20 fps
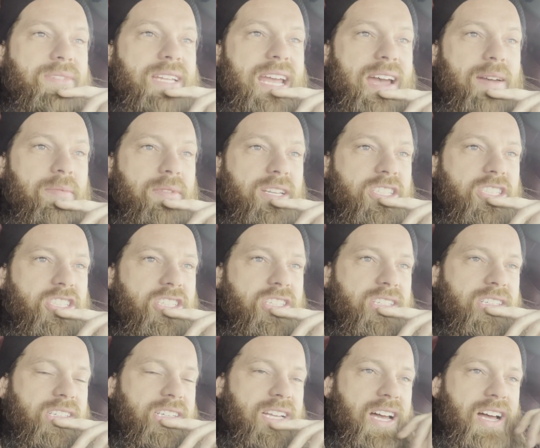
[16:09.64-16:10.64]
damage
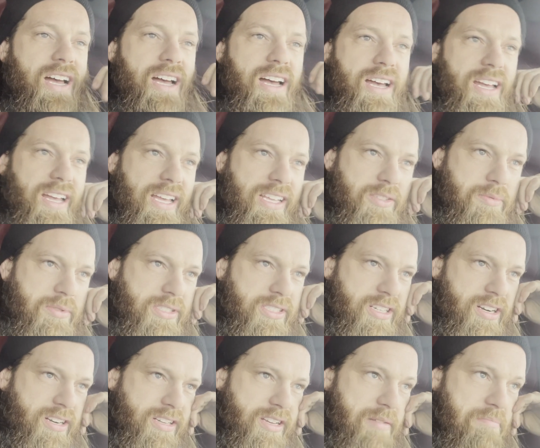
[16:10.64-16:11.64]
as we
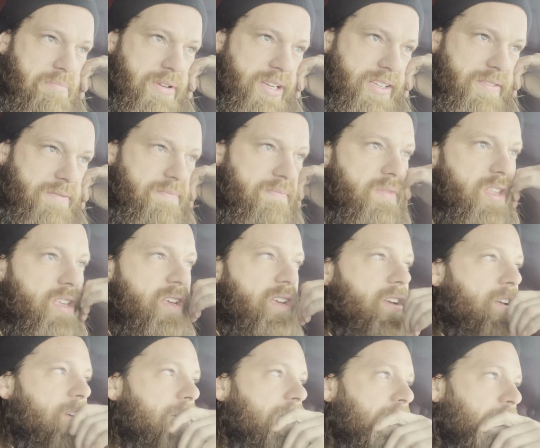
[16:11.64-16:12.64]
start dumping.
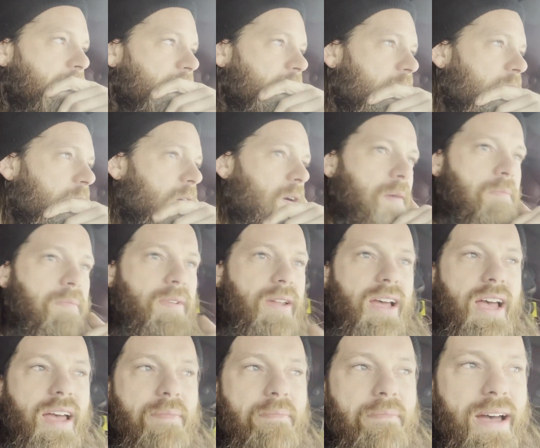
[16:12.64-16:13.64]
So
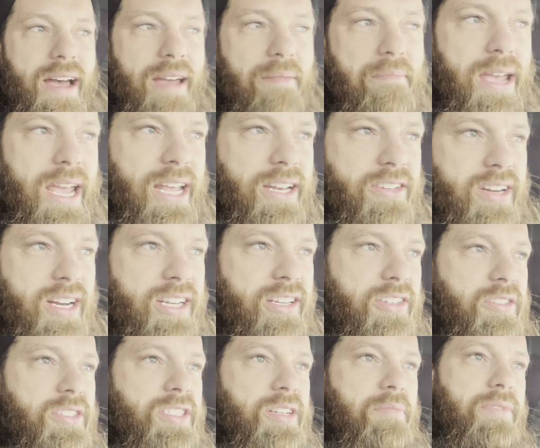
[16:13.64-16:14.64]
I may try to
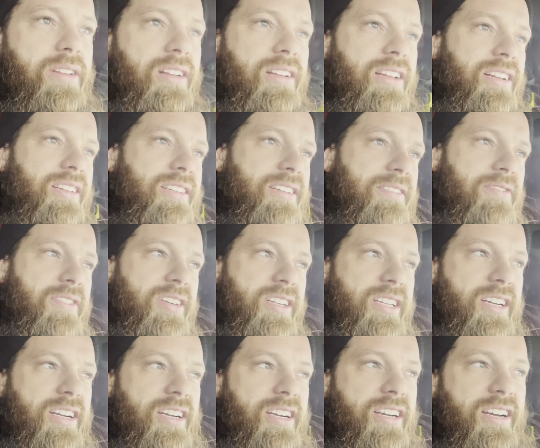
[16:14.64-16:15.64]
do something a little different
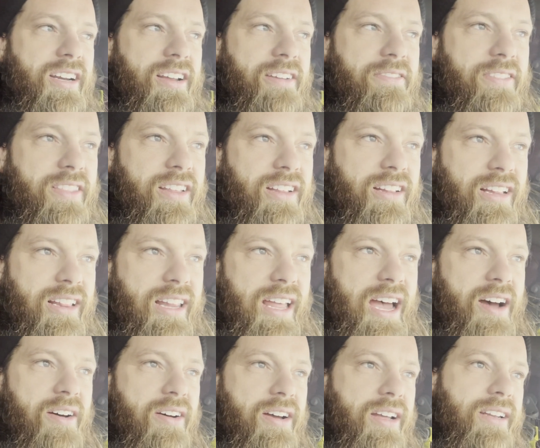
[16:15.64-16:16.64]
here if they'll
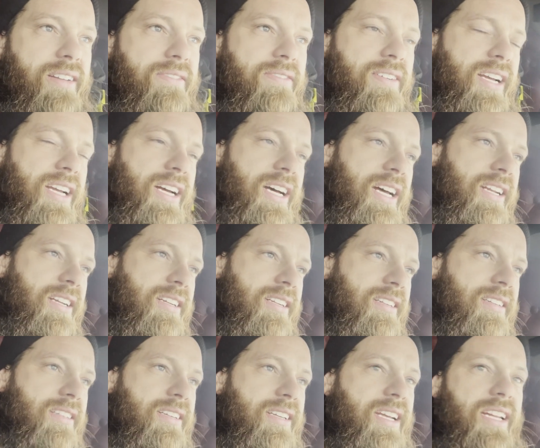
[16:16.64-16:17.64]
allow it, if I got
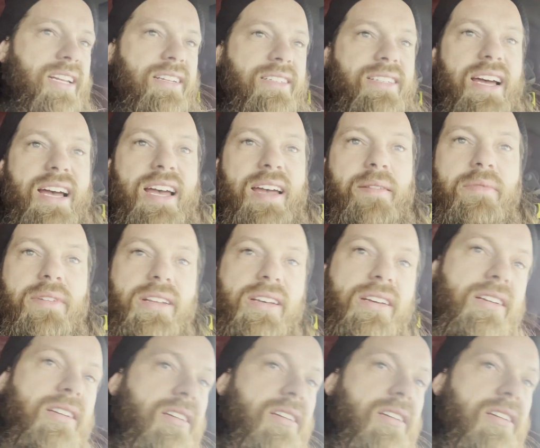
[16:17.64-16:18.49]
kind of time to